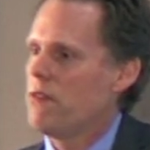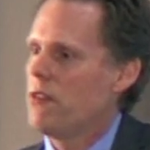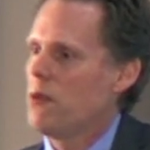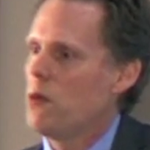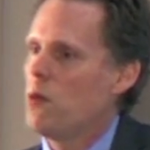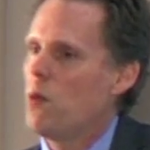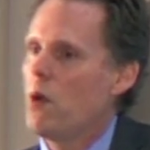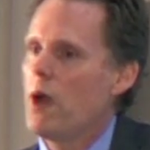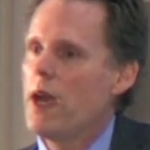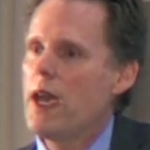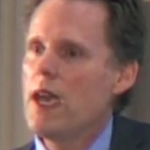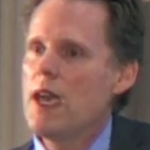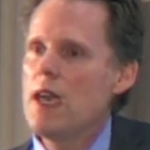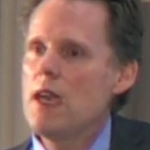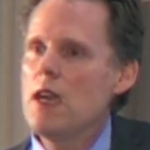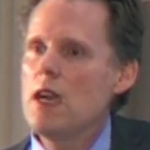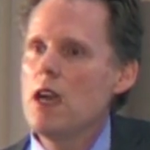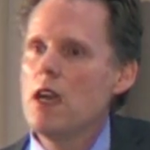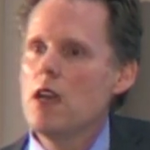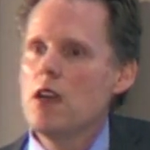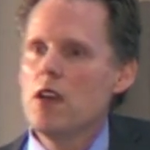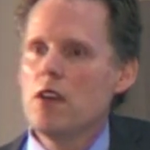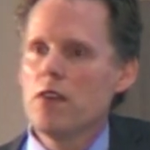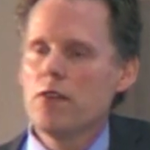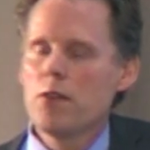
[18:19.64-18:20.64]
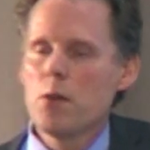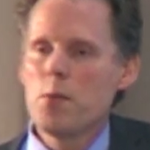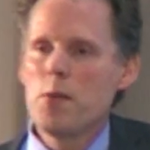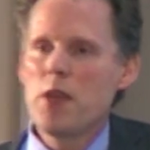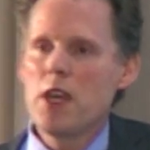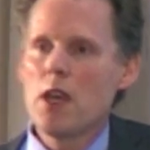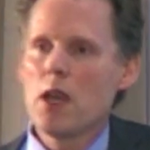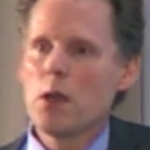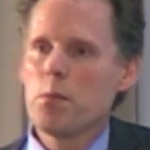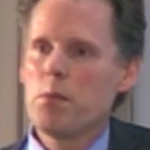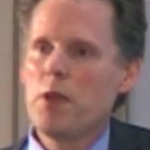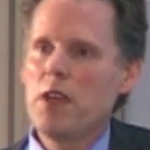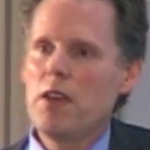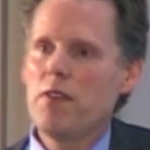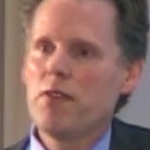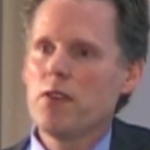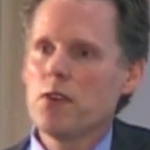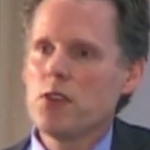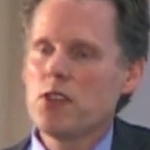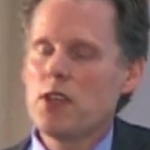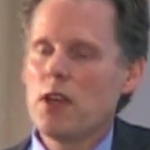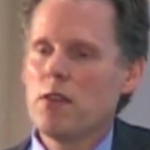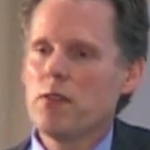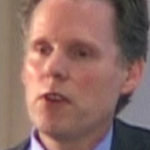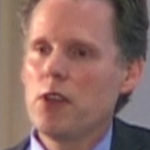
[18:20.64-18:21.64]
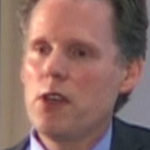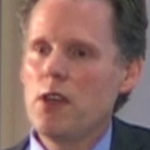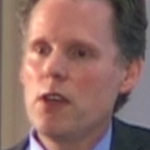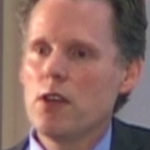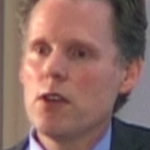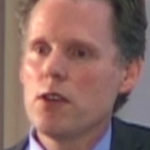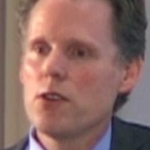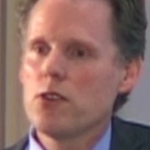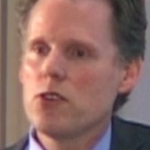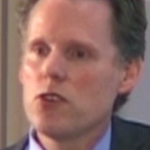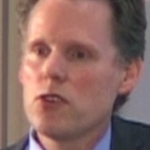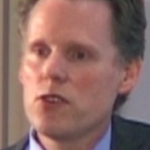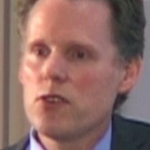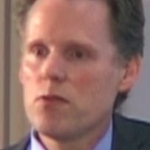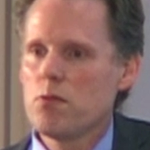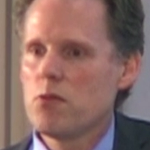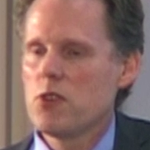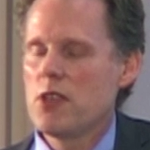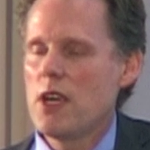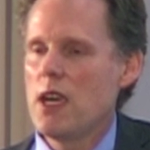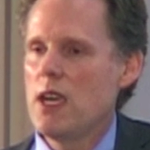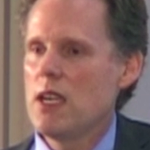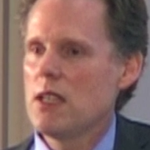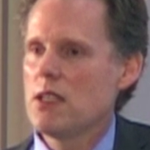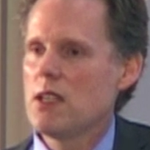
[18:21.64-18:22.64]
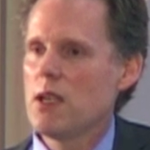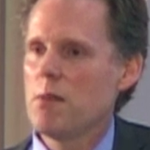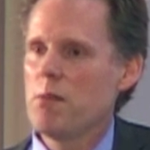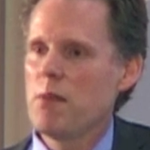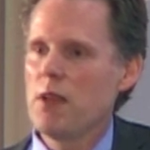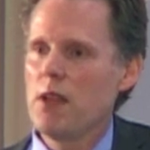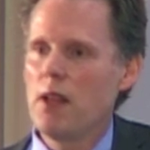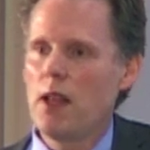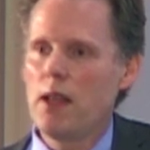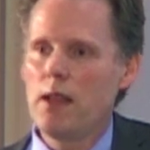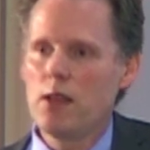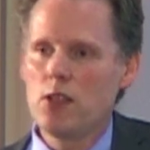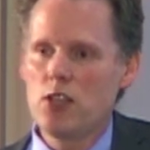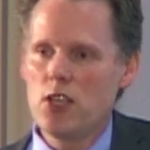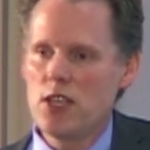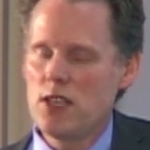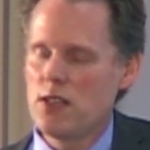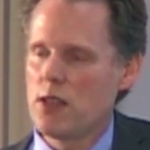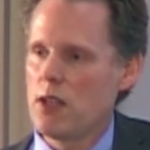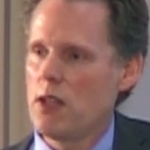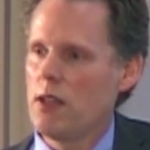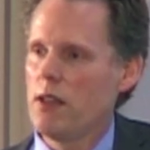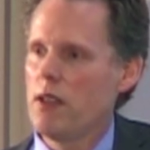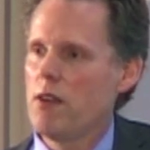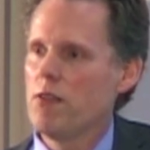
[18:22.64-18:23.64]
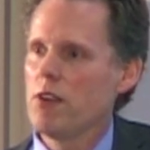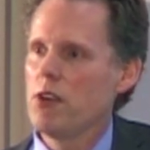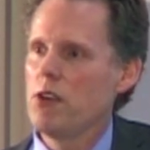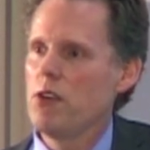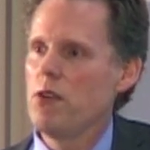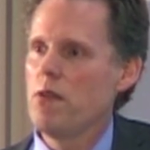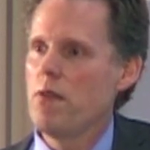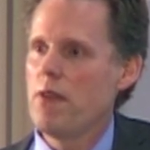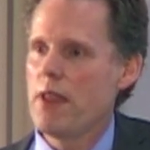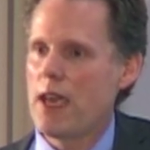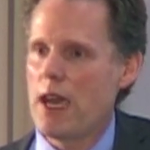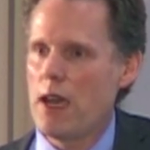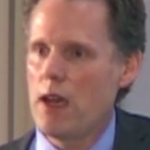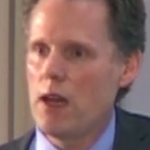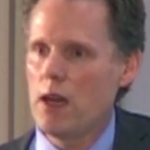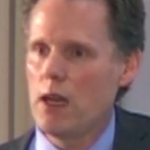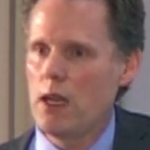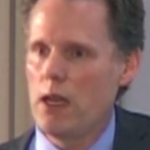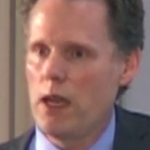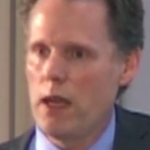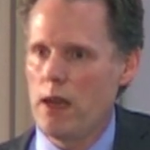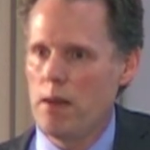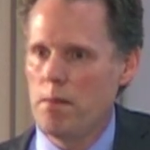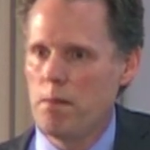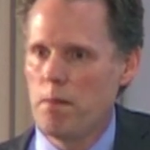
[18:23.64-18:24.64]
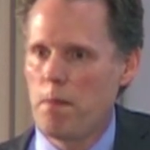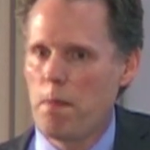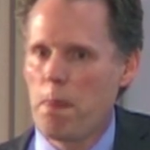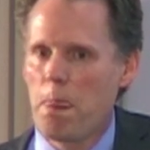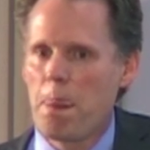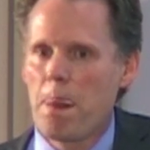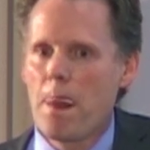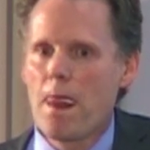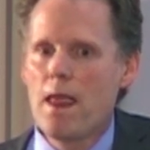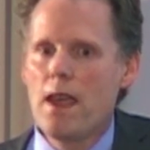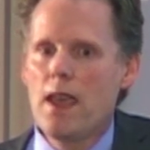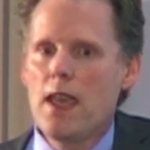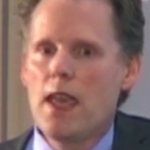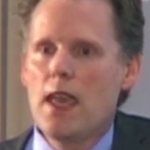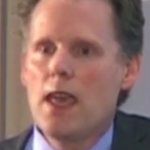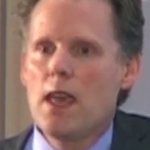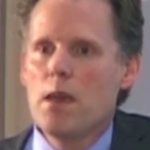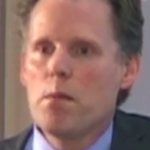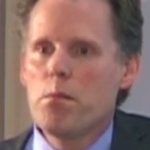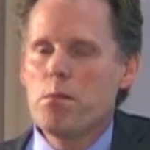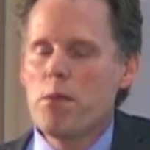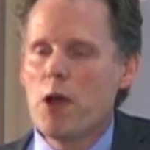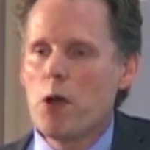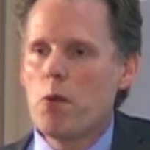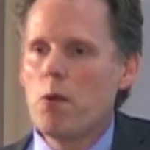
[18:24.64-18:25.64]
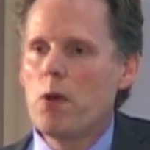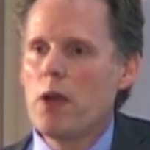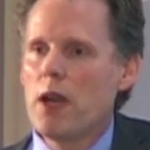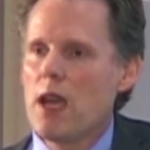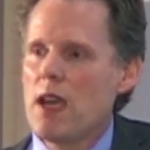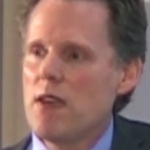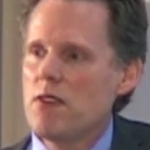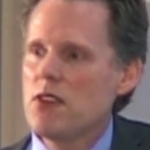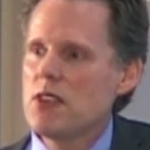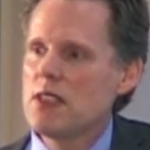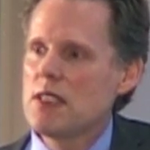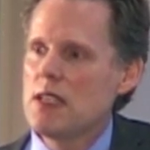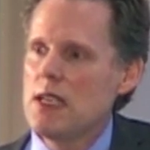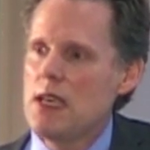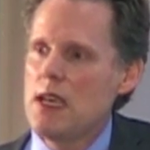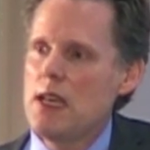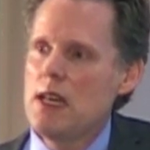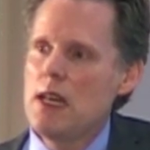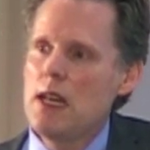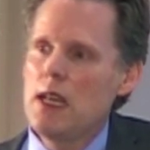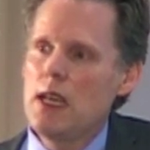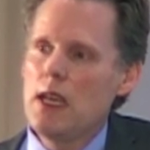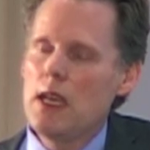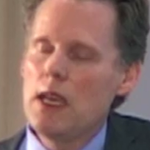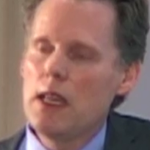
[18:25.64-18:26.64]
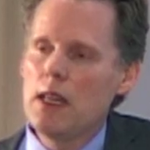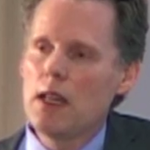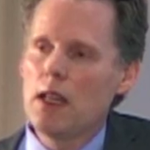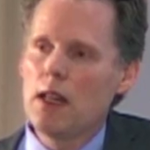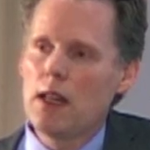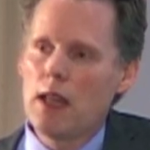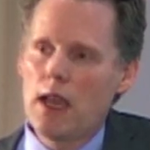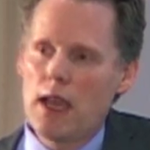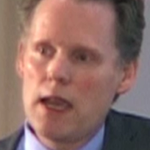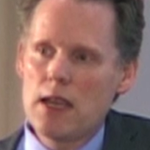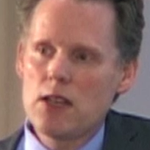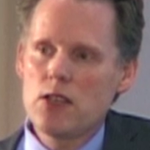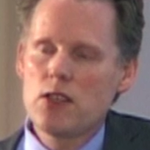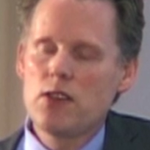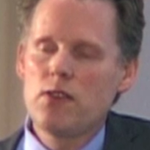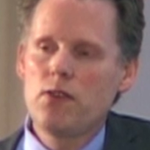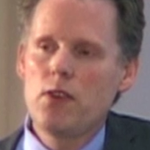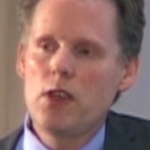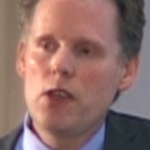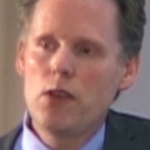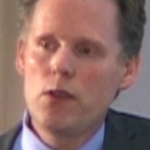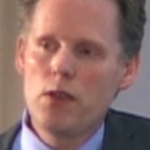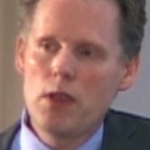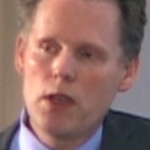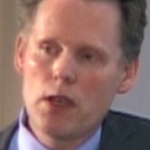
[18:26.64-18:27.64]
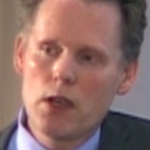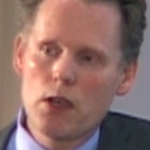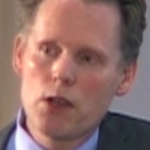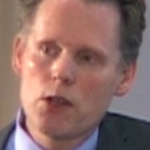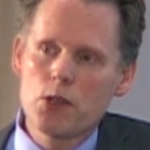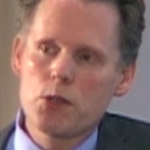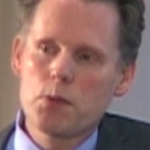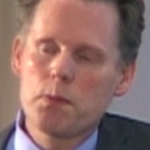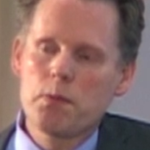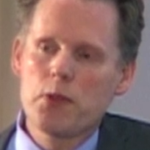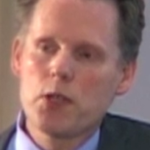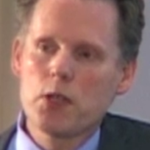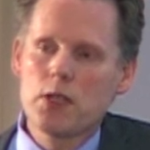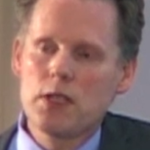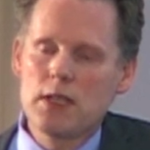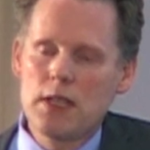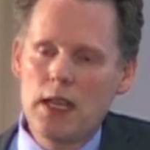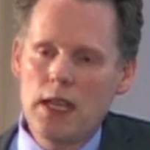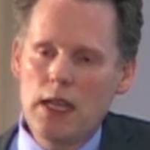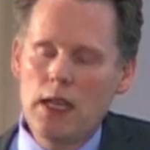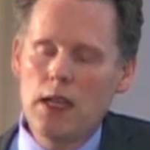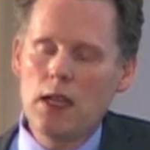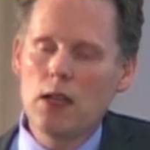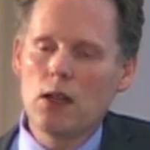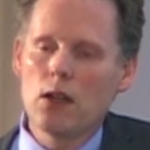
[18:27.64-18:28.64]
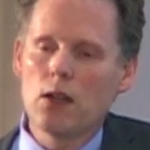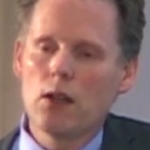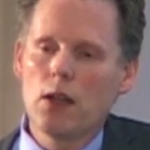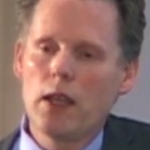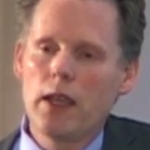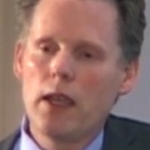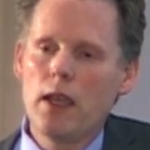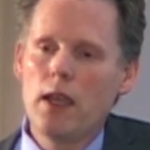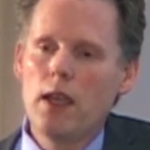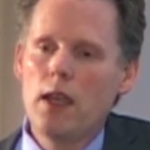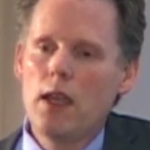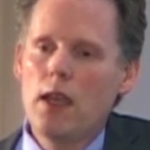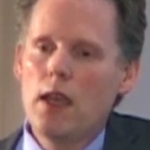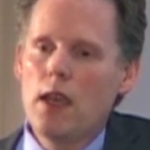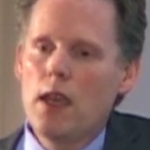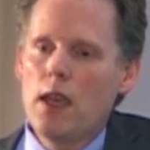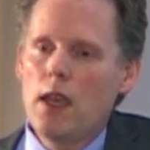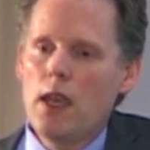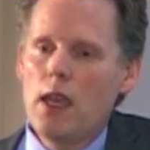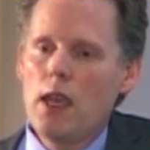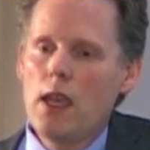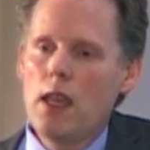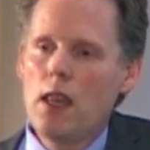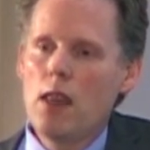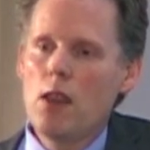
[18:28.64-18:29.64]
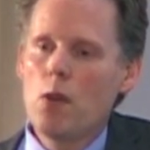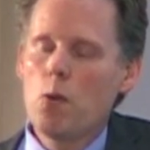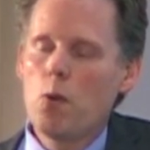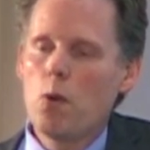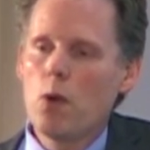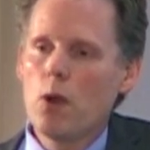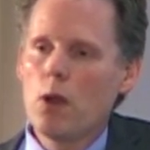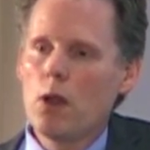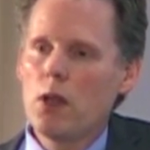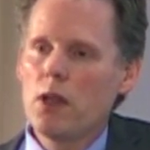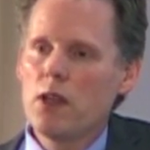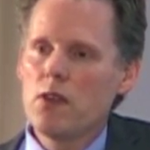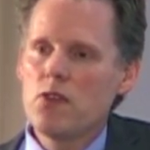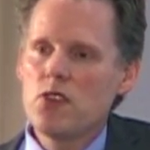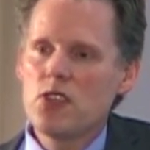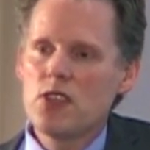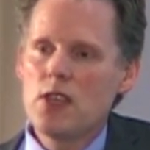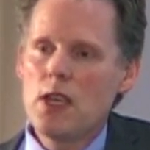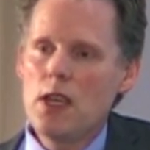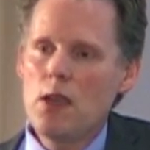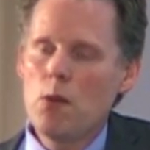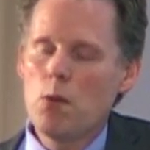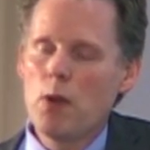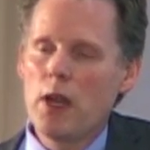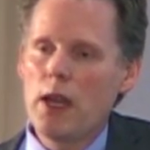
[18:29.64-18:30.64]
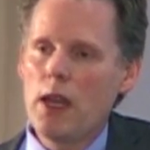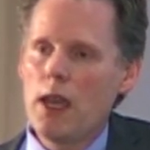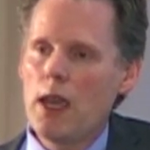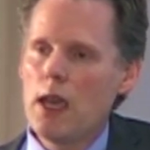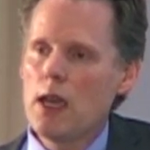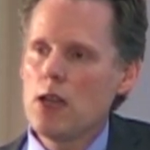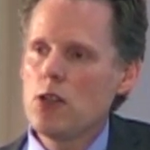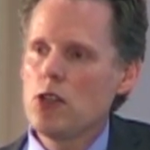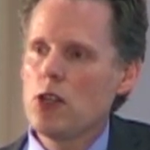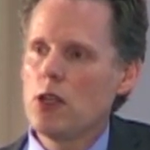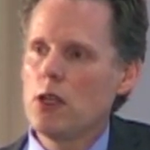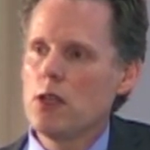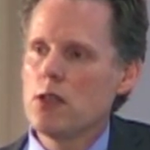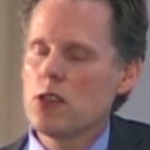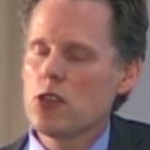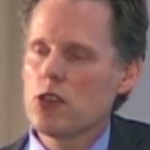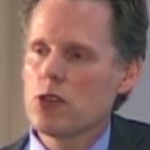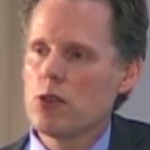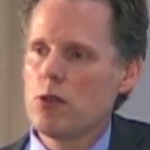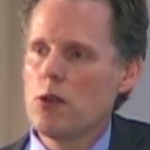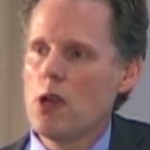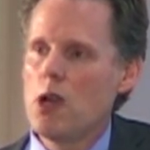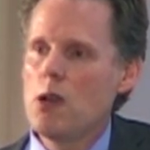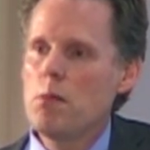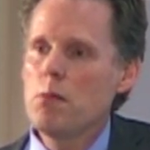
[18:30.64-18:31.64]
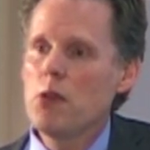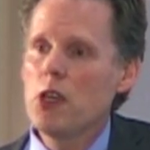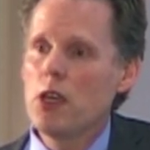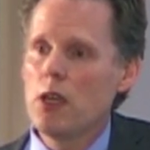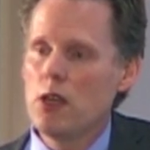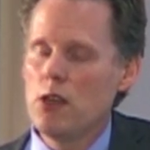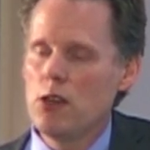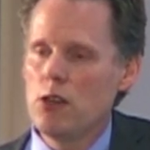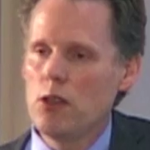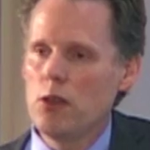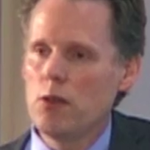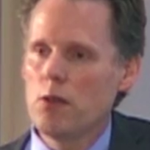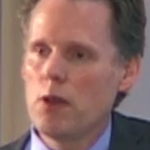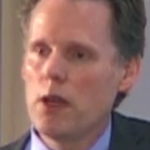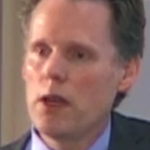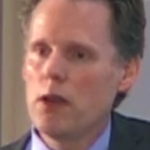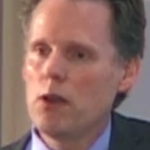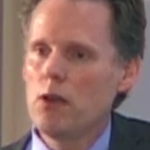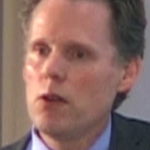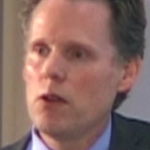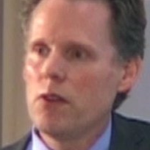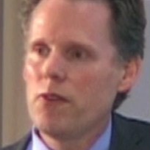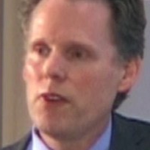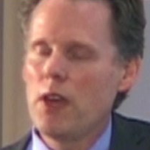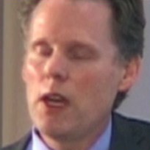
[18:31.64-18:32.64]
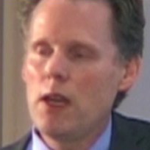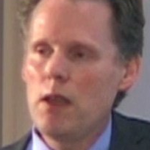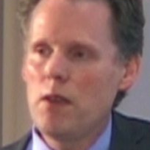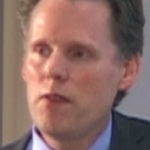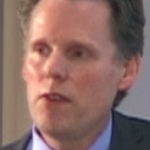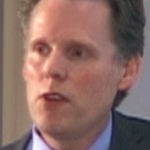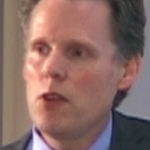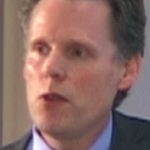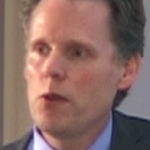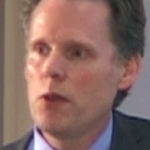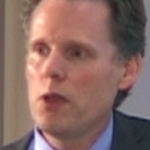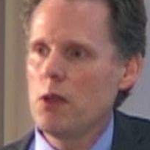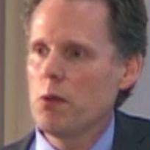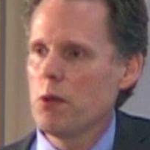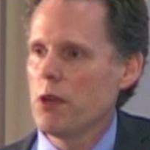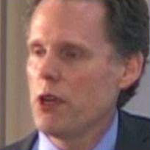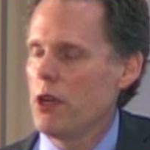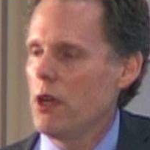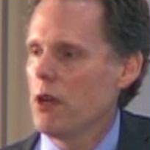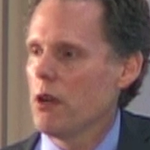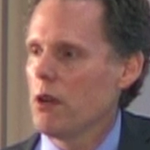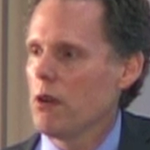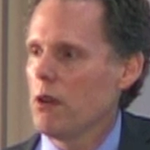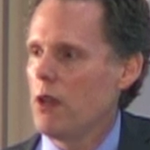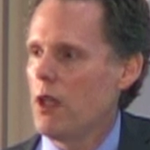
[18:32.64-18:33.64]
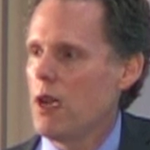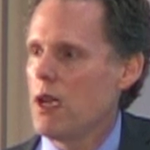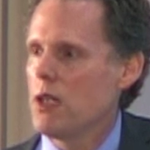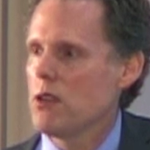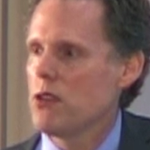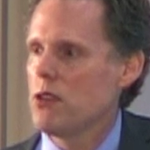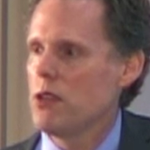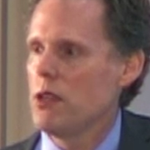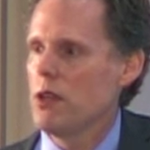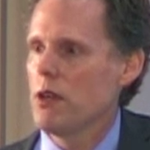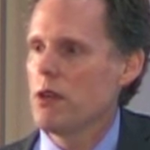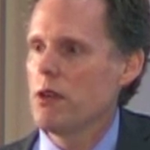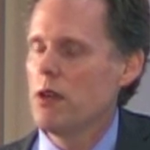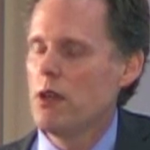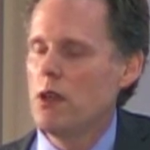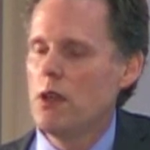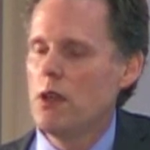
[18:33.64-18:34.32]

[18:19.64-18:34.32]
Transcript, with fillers: away from ERP for several years, saying something like, geez, I'll never do that again. But what I've seen in the last few years, particularly in the world of seeing what Agile and Scrum can do. I don't know if any of you who were here last year